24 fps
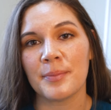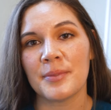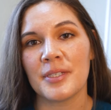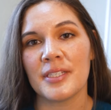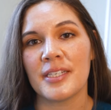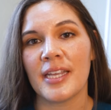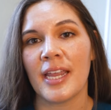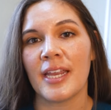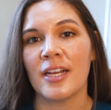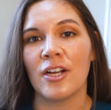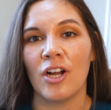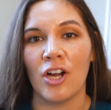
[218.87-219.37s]
up
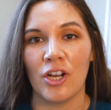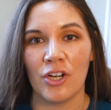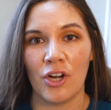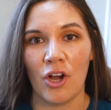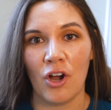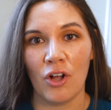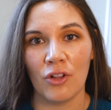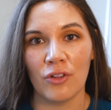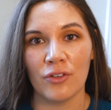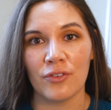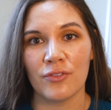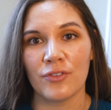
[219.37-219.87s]
to date on
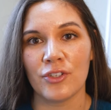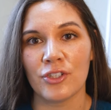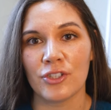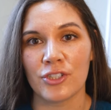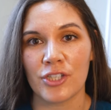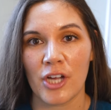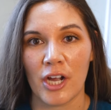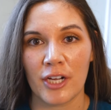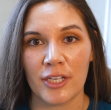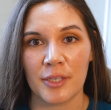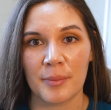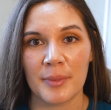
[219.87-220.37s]
all of
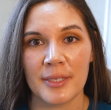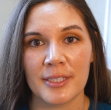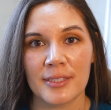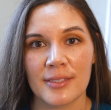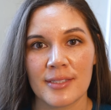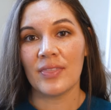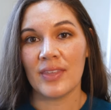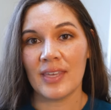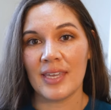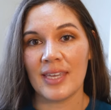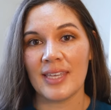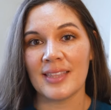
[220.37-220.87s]
your
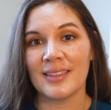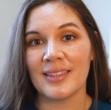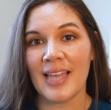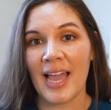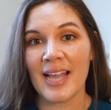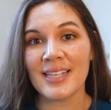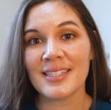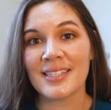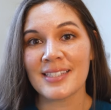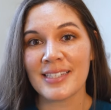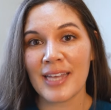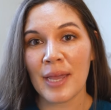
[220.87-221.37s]
documents. The
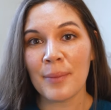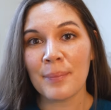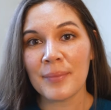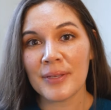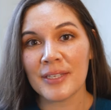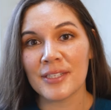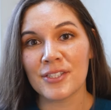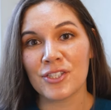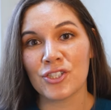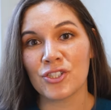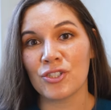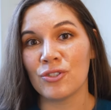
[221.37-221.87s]
last
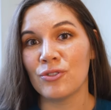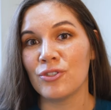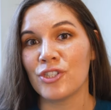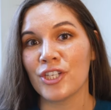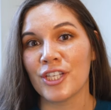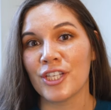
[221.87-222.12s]
step is to